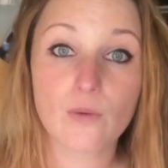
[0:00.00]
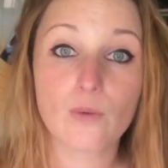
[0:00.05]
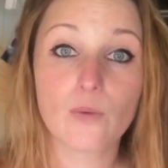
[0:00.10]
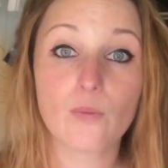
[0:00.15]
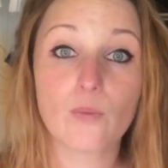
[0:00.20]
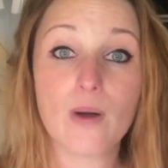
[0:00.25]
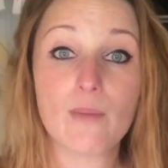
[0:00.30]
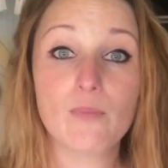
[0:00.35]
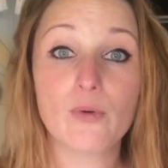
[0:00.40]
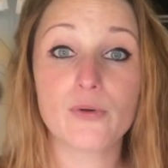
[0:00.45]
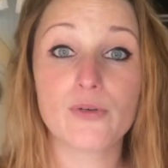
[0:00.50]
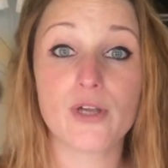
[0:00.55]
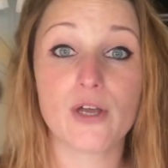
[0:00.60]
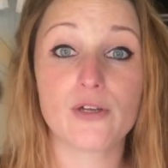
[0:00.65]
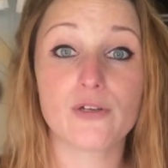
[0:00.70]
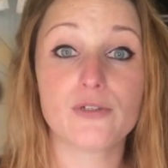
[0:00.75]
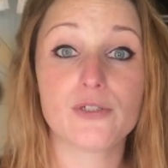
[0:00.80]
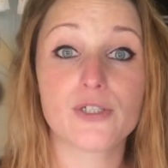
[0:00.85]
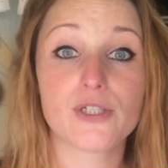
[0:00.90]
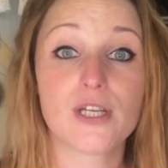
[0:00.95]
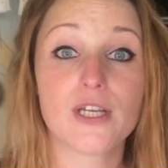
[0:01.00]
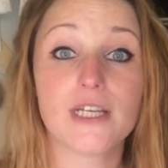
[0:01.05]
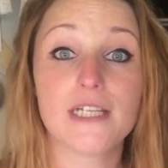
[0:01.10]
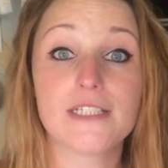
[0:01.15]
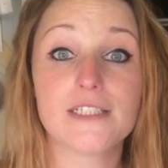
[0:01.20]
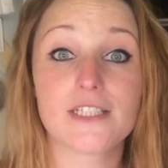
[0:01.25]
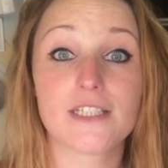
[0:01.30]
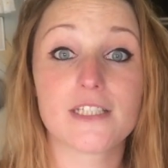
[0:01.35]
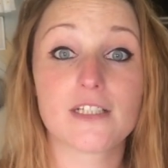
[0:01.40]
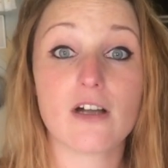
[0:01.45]
One more note
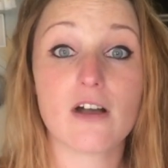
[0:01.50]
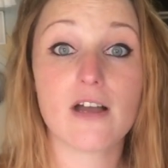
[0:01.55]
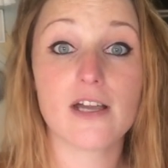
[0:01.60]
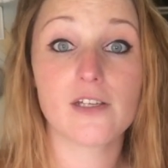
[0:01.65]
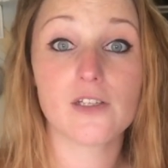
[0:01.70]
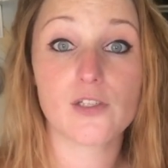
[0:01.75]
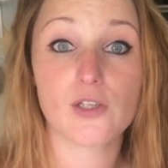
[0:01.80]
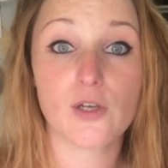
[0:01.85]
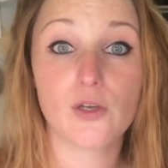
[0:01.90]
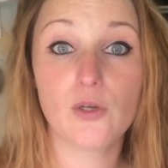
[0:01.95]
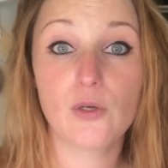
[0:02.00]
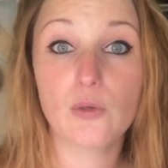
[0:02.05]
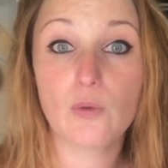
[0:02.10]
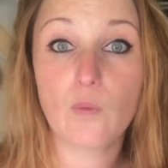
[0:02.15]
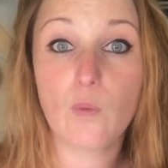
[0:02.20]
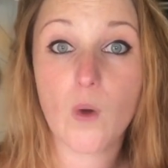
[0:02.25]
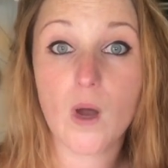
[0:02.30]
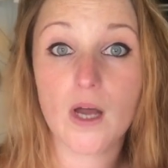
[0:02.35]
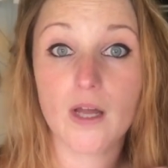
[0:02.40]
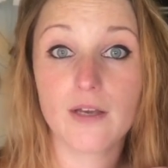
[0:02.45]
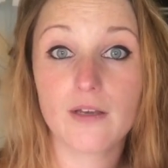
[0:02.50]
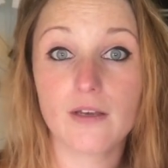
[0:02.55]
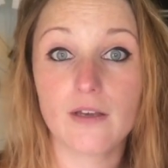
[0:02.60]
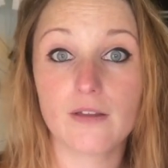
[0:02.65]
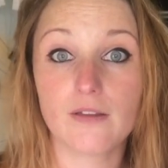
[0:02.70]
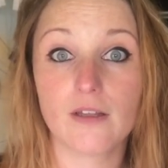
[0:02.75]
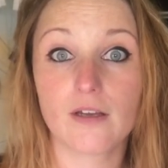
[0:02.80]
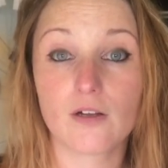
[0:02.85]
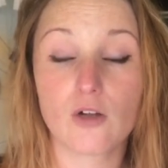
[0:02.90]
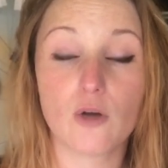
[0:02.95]
to the guys who won
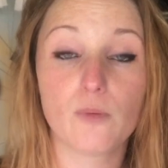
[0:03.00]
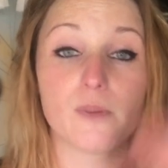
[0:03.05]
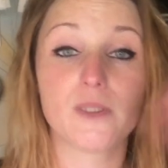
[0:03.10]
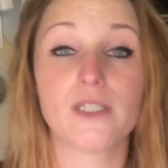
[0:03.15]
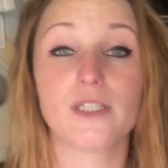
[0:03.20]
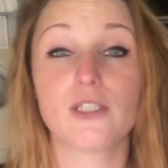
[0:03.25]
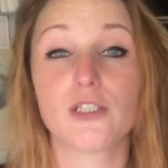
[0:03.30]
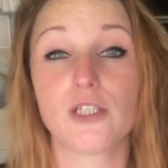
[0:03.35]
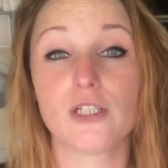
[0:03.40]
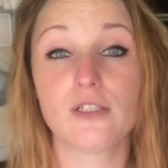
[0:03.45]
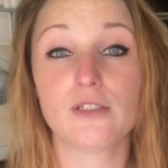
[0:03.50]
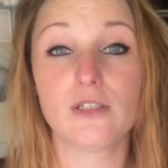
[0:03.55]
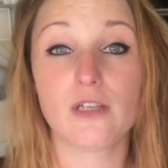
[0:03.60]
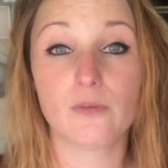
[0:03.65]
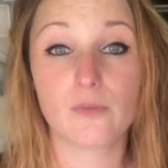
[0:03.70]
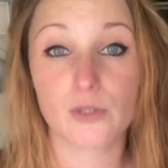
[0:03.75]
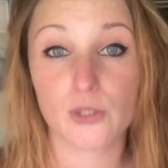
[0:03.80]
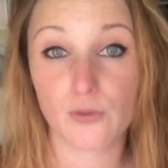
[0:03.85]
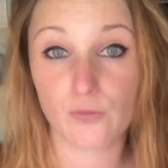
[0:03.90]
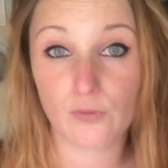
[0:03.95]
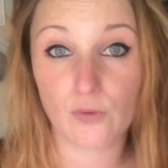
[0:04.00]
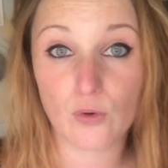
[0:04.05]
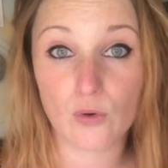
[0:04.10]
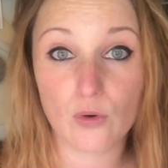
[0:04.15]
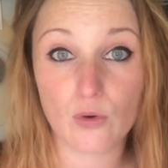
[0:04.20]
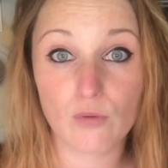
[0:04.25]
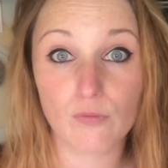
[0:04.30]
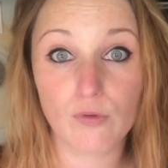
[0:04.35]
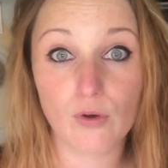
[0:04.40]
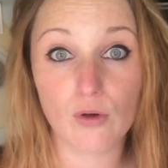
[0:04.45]
the competition that was
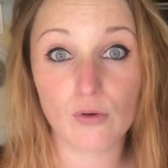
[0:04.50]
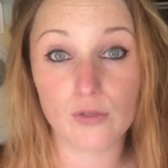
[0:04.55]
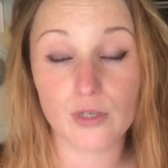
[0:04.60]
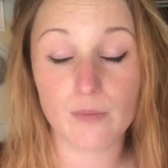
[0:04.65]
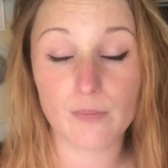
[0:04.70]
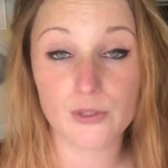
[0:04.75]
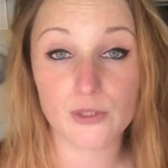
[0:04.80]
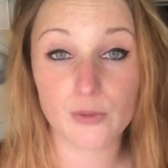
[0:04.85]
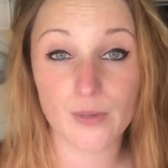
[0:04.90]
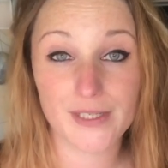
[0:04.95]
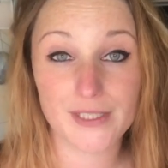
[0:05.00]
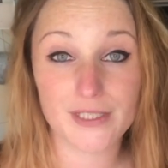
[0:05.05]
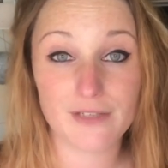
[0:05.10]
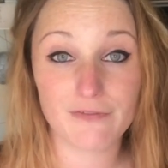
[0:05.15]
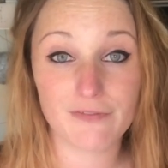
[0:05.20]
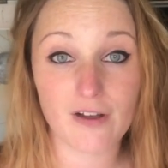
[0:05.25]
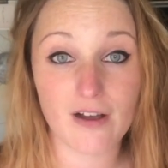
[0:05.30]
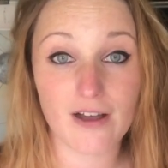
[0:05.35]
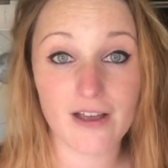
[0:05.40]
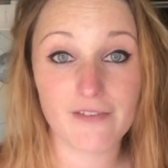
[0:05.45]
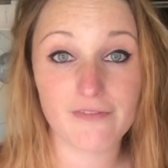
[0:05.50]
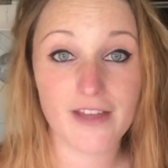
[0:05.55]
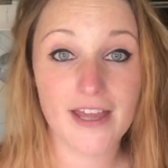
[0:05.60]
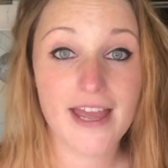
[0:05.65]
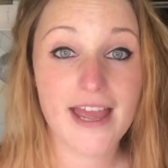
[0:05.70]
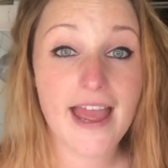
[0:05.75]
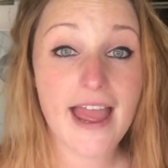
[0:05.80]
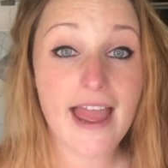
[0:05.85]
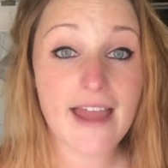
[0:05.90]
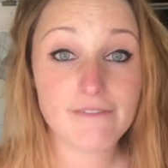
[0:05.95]
for vlog number 25.
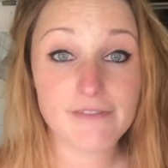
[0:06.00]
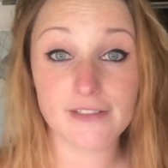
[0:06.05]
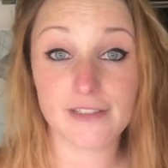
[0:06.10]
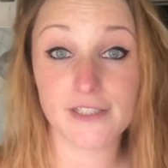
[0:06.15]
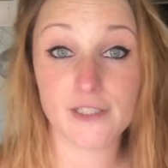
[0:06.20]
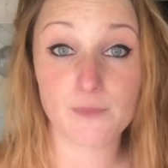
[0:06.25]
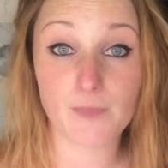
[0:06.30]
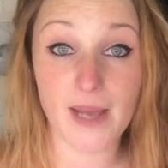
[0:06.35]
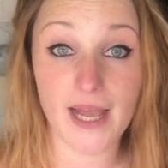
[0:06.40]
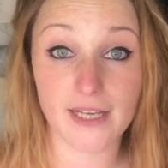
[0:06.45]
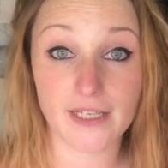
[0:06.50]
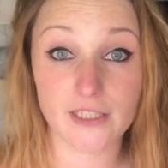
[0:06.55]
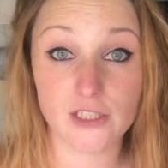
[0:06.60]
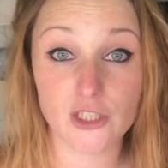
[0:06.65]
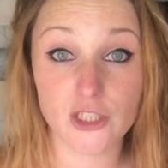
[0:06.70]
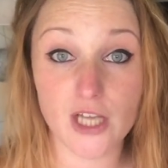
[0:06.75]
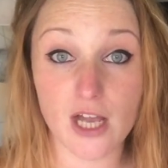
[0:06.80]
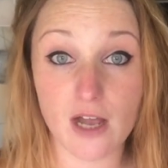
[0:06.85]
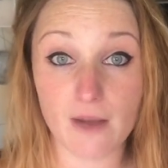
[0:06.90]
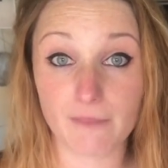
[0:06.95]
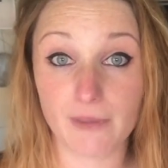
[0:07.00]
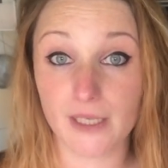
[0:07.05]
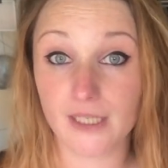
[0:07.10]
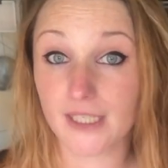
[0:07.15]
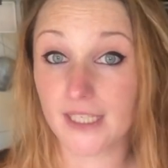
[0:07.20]
Everything's packaged up.